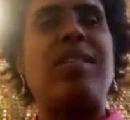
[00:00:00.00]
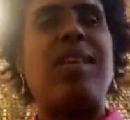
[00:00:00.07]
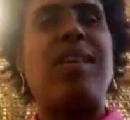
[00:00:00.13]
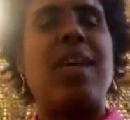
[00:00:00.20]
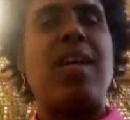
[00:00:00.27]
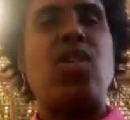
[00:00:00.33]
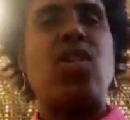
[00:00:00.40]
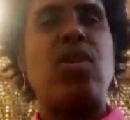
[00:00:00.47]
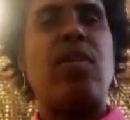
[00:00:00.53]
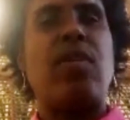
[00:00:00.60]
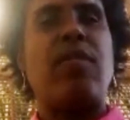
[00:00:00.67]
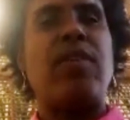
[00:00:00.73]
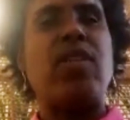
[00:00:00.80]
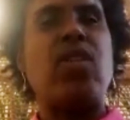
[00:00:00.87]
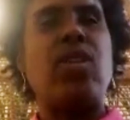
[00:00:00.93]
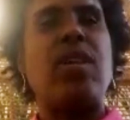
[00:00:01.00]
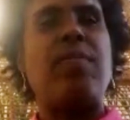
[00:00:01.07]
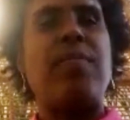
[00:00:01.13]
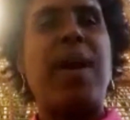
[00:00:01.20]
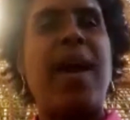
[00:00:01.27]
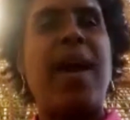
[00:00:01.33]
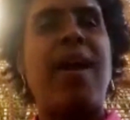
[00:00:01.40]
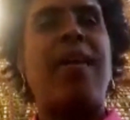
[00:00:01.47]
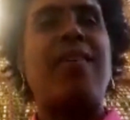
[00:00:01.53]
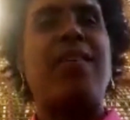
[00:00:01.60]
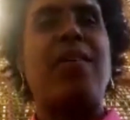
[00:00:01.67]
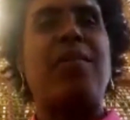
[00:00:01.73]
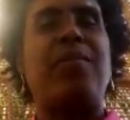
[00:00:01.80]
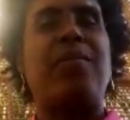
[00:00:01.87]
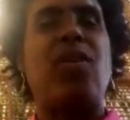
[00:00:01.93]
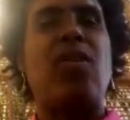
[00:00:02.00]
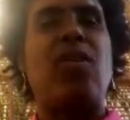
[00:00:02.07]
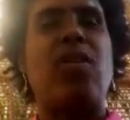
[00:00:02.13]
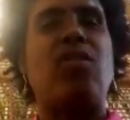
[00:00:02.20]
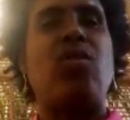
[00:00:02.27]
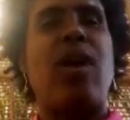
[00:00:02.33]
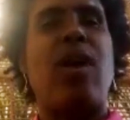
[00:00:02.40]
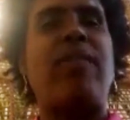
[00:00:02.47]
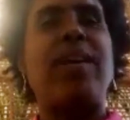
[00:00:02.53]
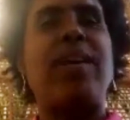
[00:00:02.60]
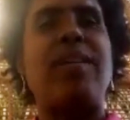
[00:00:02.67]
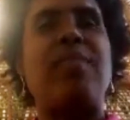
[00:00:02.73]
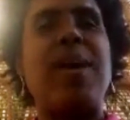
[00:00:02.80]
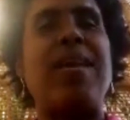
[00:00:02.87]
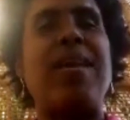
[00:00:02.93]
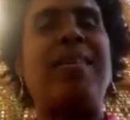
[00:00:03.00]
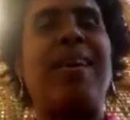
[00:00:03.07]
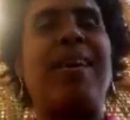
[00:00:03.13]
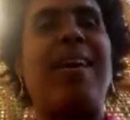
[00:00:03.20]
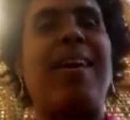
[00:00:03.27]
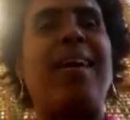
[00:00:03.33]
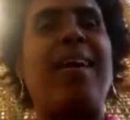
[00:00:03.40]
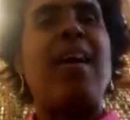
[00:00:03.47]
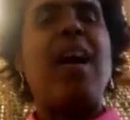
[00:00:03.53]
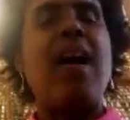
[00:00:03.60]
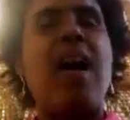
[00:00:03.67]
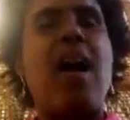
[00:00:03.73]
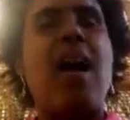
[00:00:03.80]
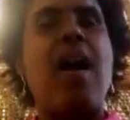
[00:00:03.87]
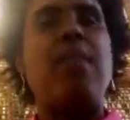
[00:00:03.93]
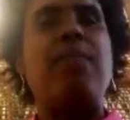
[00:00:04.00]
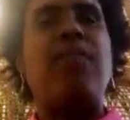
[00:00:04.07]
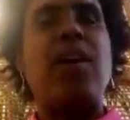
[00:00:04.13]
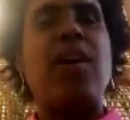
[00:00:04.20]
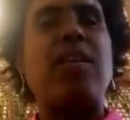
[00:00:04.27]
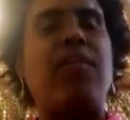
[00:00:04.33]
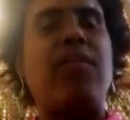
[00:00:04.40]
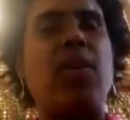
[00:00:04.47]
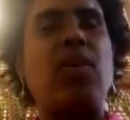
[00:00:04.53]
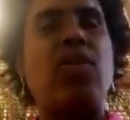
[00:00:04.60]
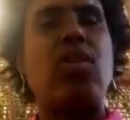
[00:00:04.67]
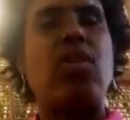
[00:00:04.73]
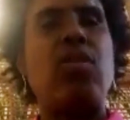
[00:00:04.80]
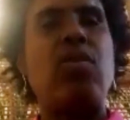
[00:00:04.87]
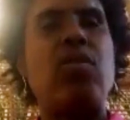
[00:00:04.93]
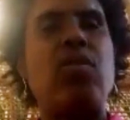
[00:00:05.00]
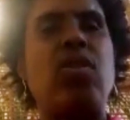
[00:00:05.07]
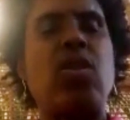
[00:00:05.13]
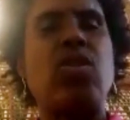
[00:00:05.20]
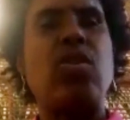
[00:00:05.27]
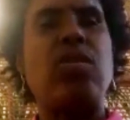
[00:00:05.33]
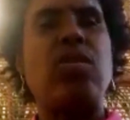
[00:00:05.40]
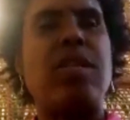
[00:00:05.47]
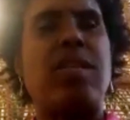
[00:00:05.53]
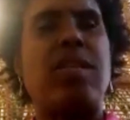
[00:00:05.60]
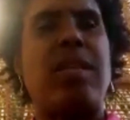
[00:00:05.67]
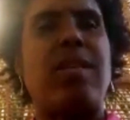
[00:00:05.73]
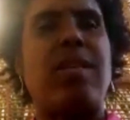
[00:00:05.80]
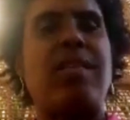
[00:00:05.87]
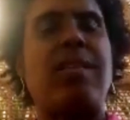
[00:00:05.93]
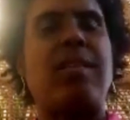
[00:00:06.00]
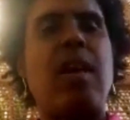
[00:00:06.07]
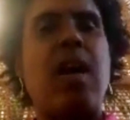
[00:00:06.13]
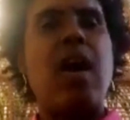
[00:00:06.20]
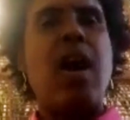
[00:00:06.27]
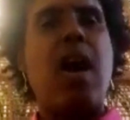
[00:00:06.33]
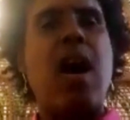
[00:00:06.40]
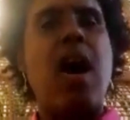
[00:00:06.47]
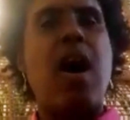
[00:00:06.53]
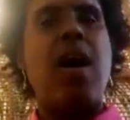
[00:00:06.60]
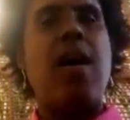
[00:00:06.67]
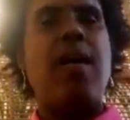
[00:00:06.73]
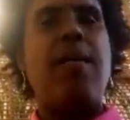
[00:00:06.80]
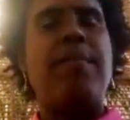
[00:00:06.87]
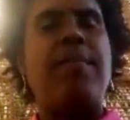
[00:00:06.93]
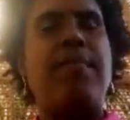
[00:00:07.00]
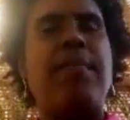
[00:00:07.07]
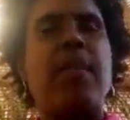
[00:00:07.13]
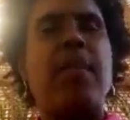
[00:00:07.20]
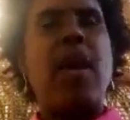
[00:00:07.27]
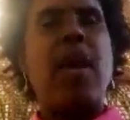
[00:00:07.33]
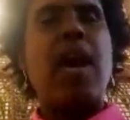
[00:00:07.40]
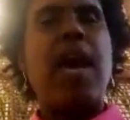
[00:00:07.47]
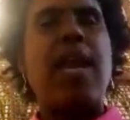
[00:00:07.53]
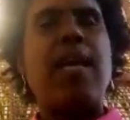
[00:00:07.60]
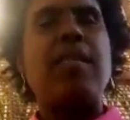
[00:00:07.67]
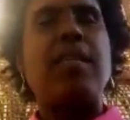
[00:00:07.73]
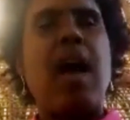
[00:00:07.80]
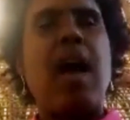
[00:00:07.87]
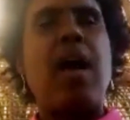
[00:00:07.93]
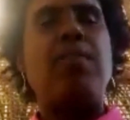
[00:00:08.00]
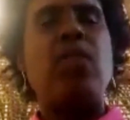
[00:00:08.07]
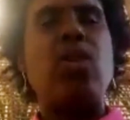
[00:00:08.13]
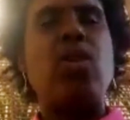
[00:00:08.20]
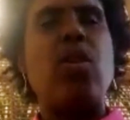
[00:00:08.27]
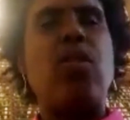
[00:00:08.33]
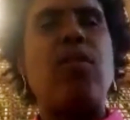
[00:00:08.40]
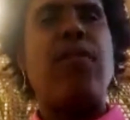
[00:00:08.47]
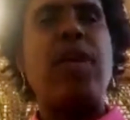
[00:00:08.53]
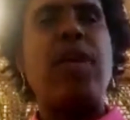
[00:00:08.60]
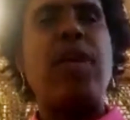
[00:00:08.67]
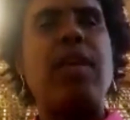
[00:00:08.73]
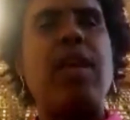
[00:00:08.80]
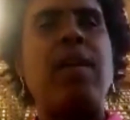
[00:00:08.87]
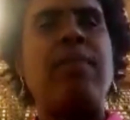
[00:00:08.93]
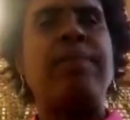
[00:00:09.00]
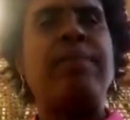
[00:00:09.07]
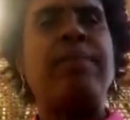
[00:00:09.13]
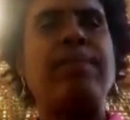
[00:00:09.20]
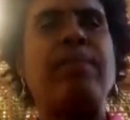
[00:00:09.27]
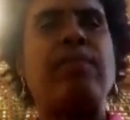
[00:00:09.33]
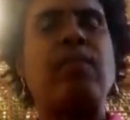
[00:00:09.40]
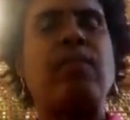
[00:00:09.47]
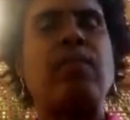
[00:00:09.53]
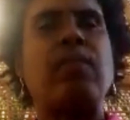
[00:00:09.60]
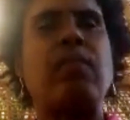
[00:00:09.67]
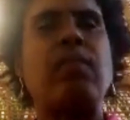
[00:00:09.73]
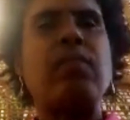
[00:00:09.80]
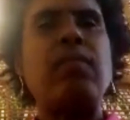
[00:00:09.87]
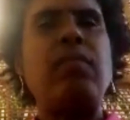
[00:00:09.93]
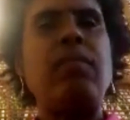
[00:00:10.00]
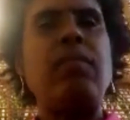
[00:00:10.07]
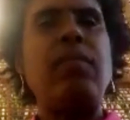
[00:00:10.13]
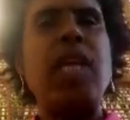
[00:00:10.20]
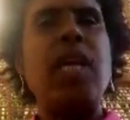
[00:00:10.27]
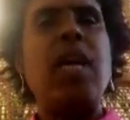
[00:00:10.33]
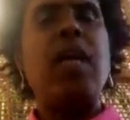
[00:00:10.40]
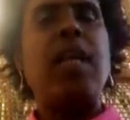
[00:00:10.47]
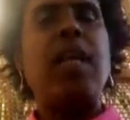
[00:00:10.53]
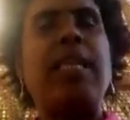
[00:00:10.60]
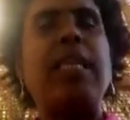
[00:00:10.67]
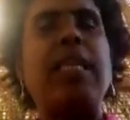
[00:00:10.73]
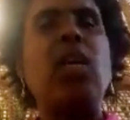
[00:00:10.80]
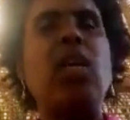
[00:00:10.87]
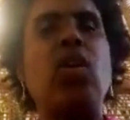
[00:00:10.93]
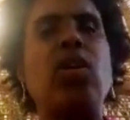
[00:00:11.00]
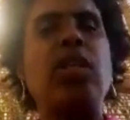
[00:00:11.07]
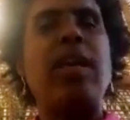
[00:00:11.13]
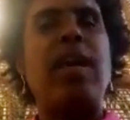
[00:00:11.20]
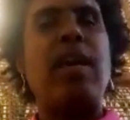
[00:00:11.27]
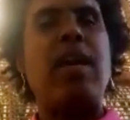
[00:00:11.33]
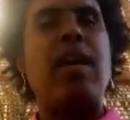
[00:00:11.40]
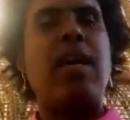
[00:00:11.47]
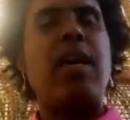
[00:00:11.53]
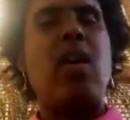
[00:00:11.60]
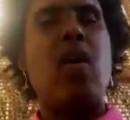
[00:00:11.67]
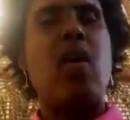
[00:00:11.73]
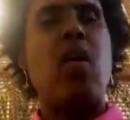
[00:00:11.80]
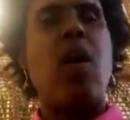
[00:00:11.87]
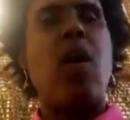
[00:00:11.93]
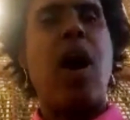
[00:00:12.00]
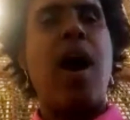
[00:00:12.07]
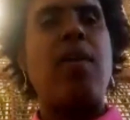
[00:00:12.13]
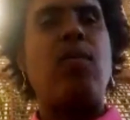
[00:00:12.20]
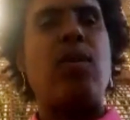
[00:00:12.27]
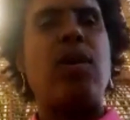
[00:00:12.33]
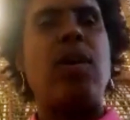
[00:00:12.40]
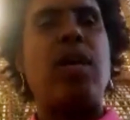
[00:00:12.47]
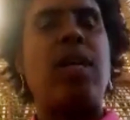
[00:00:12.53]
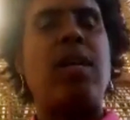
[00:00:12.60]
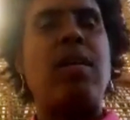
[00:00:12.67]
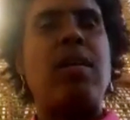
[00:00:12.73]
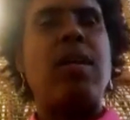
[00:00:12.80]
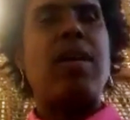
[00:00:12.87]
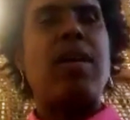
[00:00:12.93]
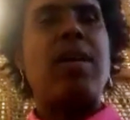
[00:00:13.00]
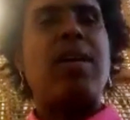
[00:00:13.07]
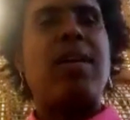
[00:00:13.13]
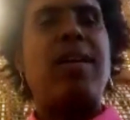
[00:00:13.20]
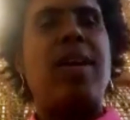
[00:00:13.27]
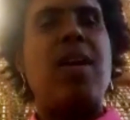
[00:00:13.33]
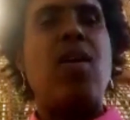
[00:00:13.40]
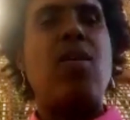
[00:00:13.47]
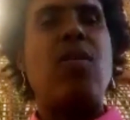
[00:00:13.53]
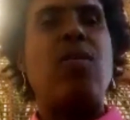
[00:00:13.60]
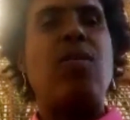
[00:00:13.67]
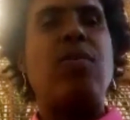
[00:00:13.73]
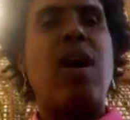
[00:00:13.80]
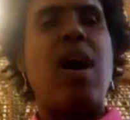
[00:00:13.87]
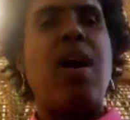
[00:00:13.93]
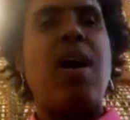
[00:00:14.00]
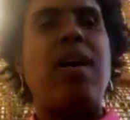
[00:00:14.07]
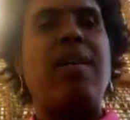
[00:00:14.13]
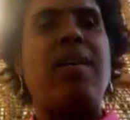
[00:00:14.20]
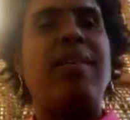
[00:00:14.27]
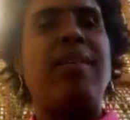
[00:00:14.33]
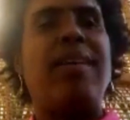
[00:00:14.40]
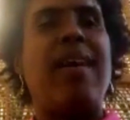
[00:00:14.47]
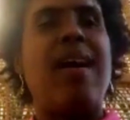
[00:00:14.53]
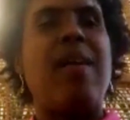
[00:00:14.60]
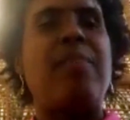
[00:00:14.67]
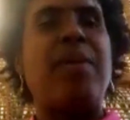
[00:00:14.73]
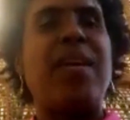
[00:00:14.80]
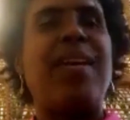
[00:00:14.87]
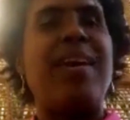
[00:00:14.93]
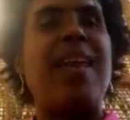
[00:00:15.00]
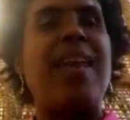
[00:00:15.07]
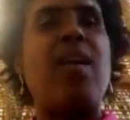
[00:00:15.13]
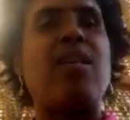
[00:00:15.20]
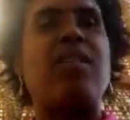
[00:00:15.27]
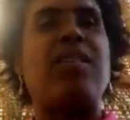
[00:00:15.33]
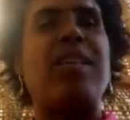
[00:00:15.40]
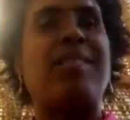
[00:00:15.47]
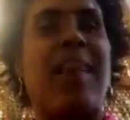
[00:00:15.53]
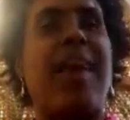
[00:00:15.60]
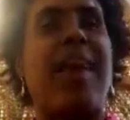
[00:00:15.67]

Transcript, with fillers: Well, when COVID came about, it was like, ooh, I don't, now I don't feel comfortable asking them because they may not feel comfortable helping me. If I go, are they going to help me? Will they help me? Um, you know, we've got the social distancing issue. You're visually